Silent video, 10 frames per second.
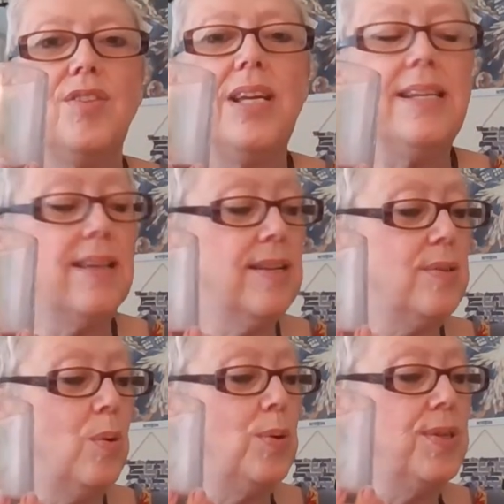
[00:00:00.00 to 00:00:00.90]

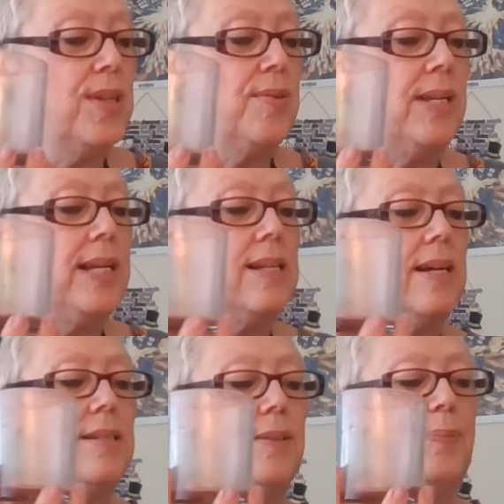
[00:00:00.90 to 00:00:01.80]
Jesus also
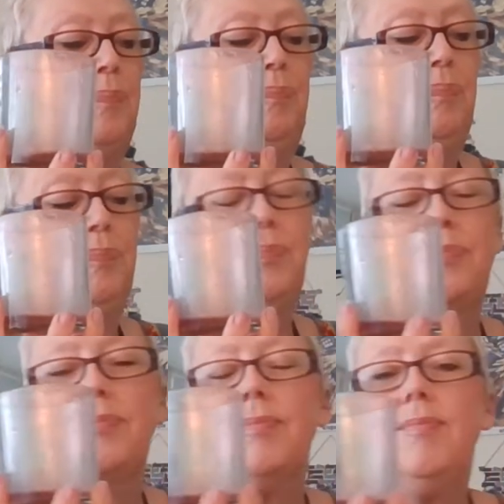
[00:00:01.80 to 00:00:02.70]
needed
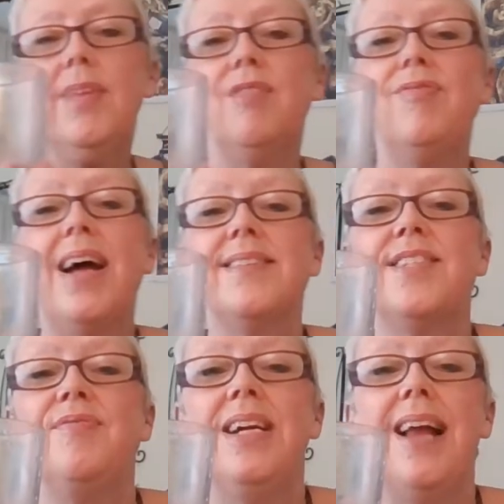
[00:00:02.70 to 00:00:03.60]

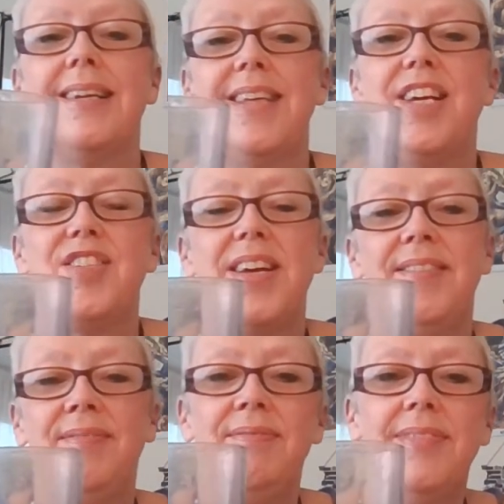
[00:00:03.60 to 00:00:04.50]
rest and relaxation.